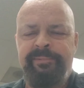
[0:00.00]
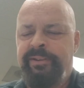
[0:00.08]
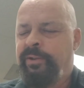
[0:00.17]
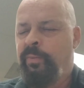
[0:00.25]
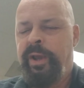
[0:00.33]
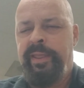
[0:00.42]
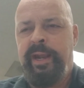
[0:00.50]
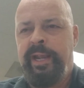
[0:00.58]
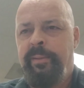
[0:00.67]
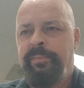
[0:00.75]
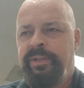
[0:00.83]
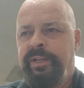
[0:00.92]
just the way that
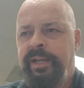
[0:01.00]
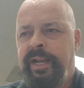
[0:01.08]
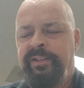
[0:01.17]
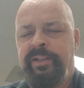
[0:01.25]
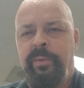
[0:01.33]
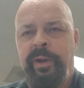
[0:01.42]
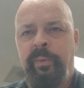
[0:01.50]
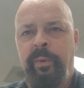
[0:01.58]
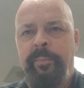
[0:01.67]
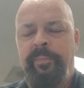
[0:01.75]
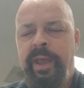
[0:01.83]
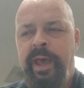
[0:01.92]
comes in, I still want to
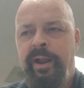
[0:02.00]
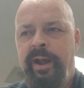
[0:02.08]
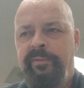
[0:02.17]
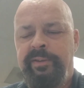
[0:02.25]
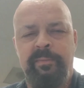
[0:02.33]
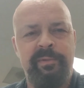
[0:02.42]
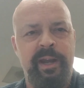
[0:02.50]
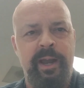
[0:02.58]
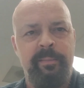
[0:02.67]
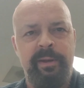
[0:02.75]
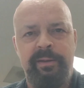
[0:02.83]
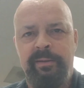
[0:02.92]
rip that off
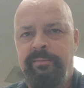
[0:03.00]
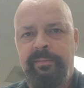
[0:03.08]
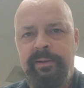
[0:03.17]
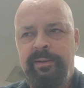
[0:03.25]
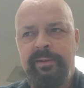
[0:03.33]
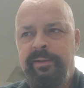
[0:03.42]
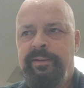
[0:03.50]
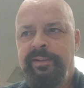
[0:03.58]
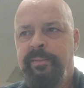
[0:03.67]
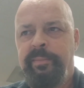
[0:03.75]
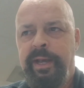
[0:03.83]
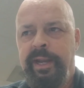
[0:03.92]
sometime and do
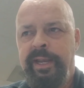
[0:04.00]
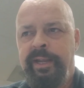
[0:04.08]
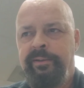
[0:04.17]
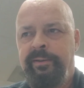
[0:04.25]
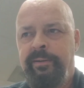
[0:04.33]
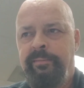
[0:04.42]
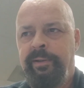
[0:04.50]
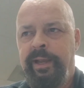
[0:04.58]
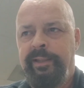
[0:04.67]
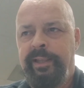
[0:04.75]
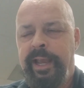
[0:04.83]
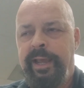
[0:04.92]
some kind of intro
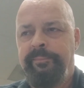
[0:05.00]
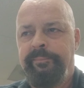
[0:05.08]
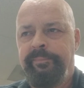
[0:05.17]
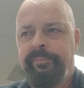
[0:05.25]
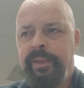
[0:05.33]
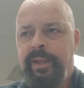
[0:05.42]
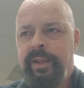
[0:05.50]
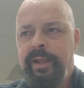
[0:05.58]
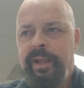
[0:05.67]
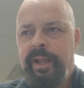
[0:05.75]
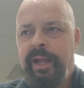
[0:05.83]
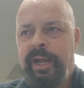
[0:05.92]
like that.
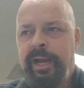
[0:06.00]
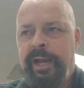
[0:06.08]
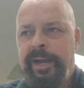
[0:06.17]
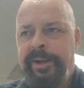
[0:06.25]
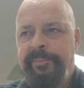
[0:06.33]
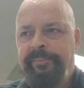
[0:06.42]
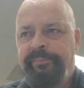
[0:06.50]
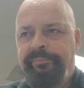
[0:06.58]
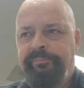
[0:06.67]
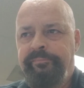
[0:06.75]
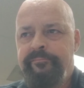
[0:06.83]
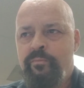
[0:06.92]
All
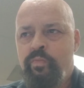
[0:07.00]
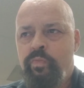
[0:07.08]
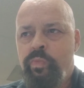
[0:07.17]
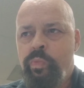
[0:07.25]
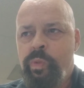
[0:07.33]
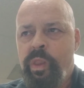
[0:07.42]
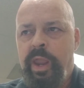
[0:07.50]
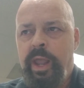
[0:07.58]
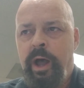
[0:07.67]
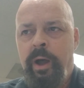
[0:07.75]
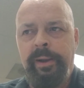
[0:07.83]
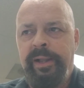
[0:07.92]

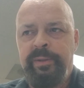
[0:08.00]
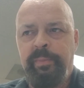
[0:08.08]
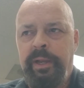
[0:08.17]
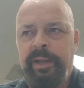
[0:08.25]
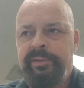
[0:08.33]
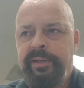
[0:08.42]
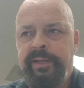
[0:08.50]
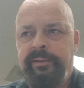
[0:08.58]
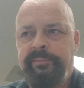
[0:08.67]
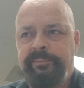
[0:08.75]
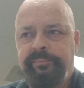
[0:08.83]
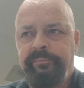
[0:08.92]
Guns
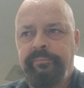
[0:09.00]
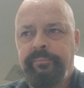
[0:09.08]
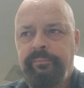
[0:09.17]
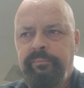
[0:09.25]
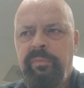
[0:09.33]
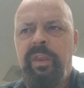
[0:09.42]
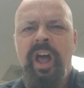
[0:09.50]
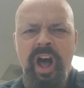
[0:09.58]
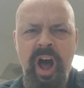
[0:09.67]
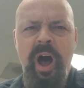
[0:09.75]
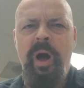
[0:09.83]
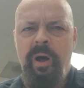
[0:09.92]
Blazing.
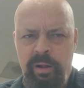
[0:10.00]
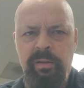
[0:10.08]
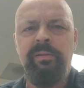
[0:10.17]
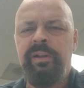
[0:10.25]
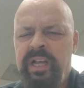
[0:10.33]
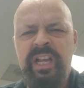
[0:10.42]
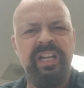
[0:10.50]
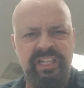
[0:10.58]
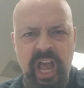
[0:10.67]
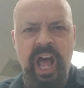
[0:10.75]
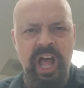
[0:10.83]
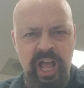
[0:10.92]
All
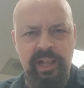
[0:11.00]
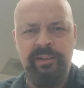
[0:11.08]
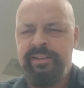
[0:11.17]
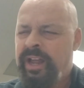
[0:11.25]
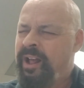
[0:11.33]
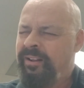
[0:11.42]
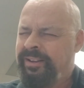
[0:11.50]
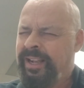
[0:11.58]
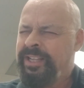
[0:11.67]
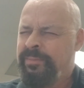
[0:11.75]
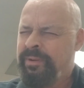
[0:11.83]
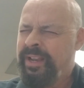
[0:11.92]
Guns
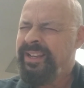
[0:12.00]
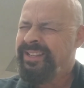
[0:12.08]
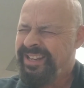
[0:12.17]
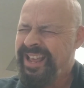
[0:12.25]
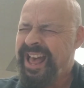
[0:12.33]
Blazing.